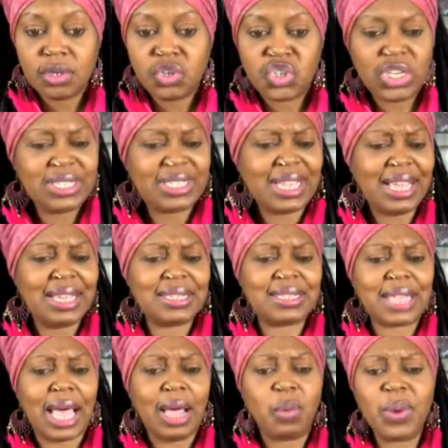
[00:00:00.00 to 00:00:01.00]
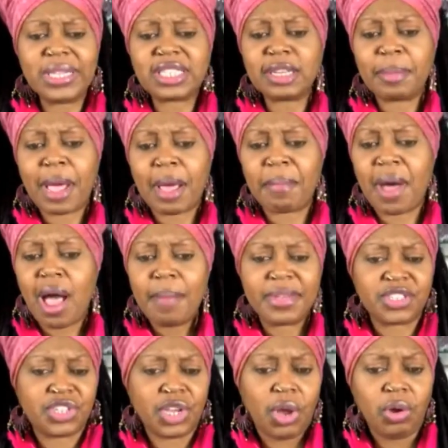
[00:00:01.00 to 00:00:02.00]
She says, I went to my mom
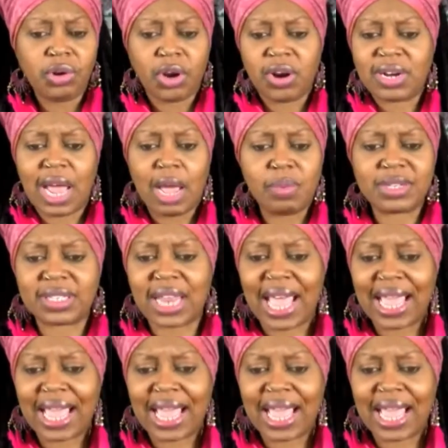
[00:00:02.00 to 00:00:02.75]
and told her, and I was